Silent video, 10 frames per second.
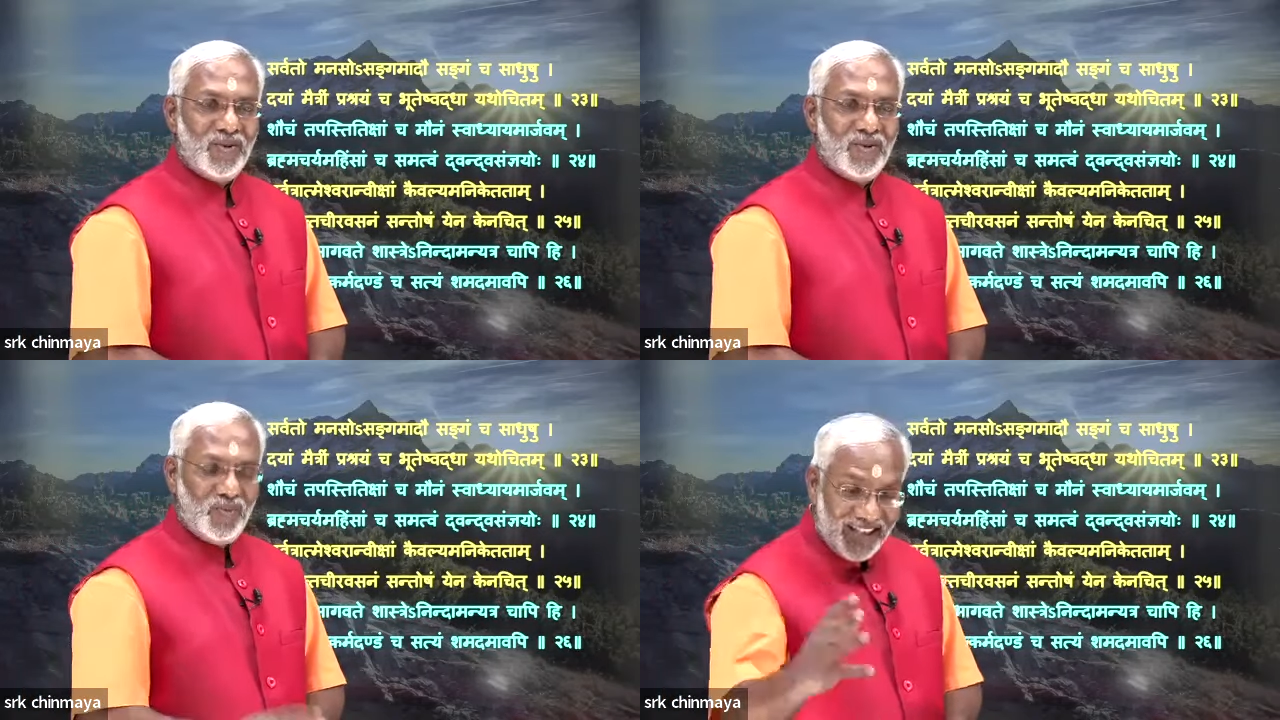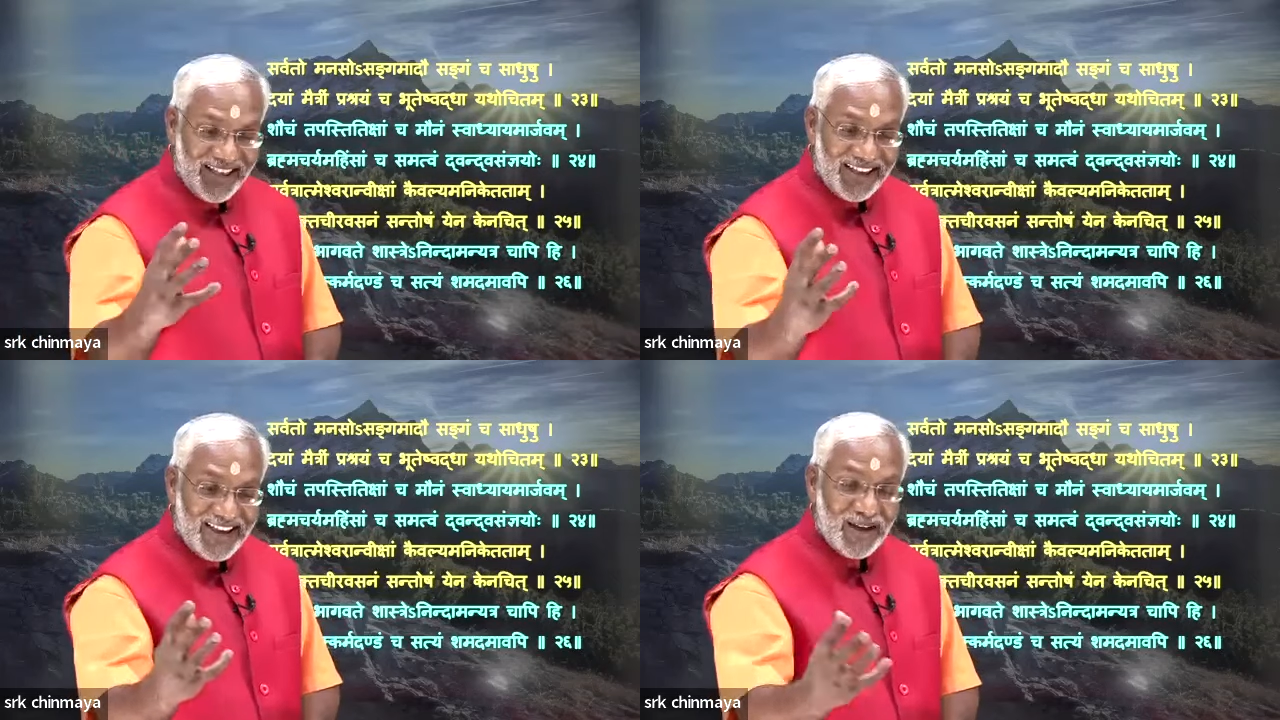When
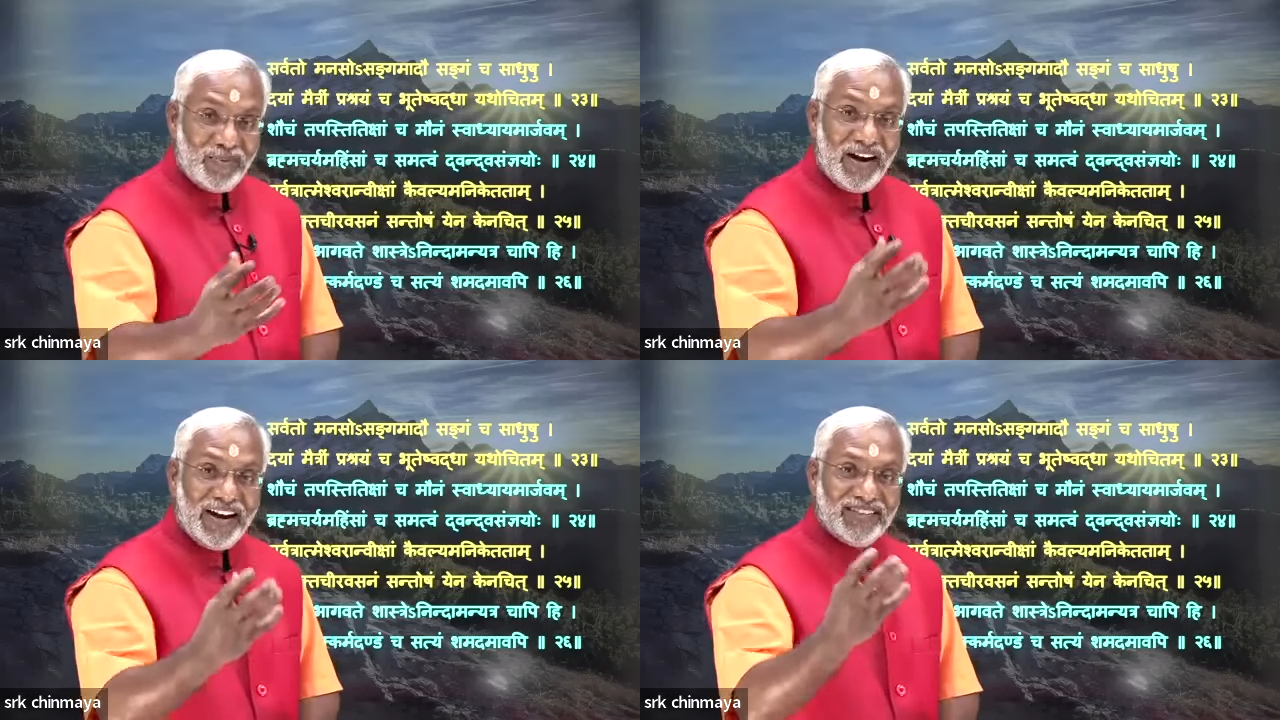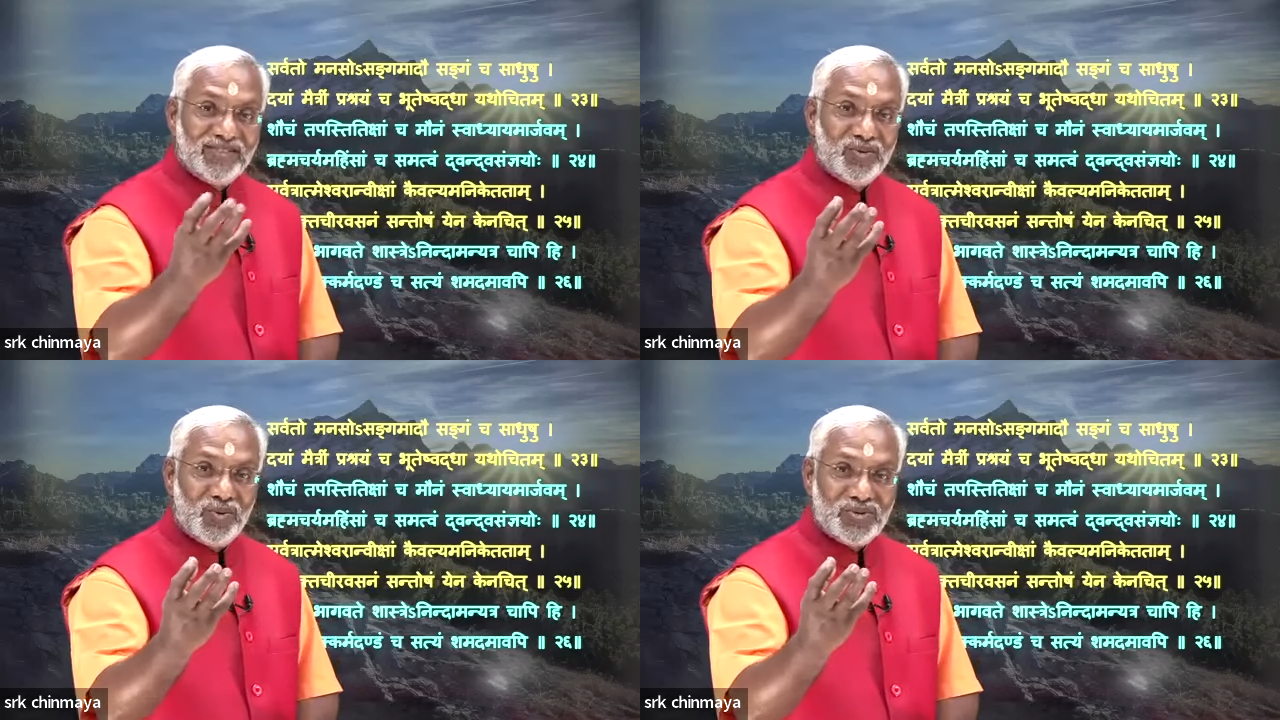the captain
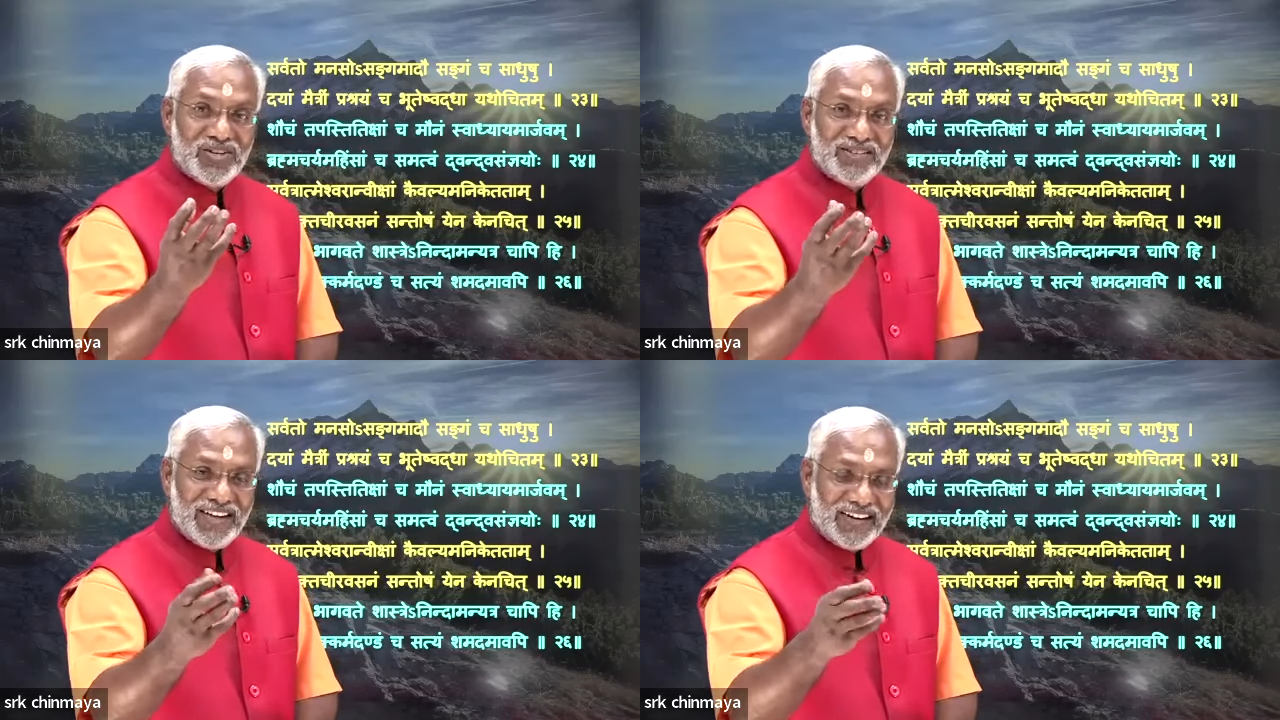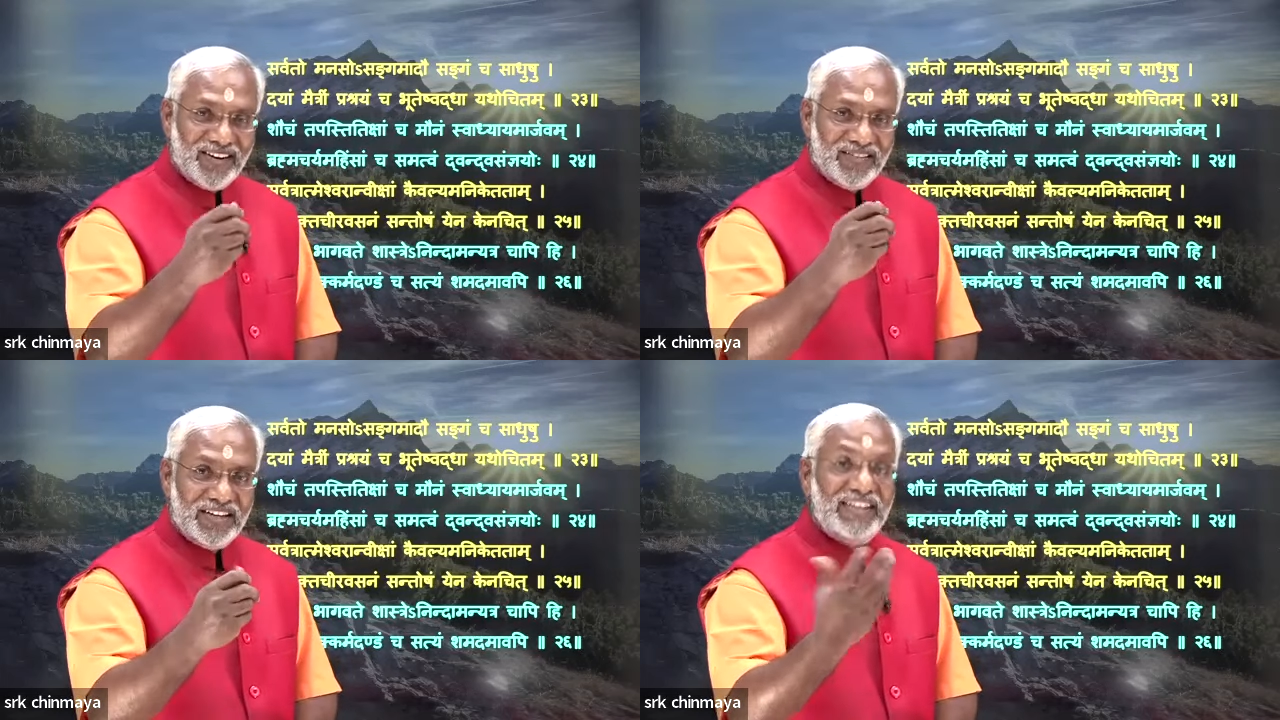asks questions,
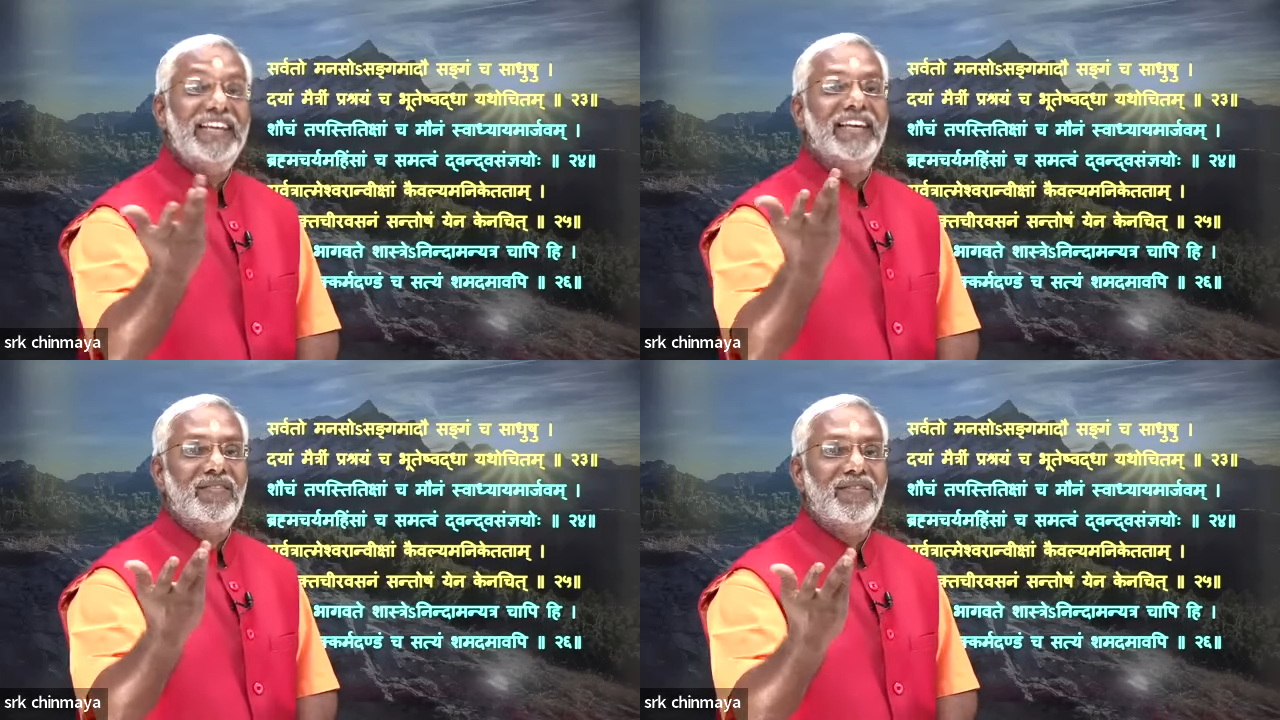suddenly tea,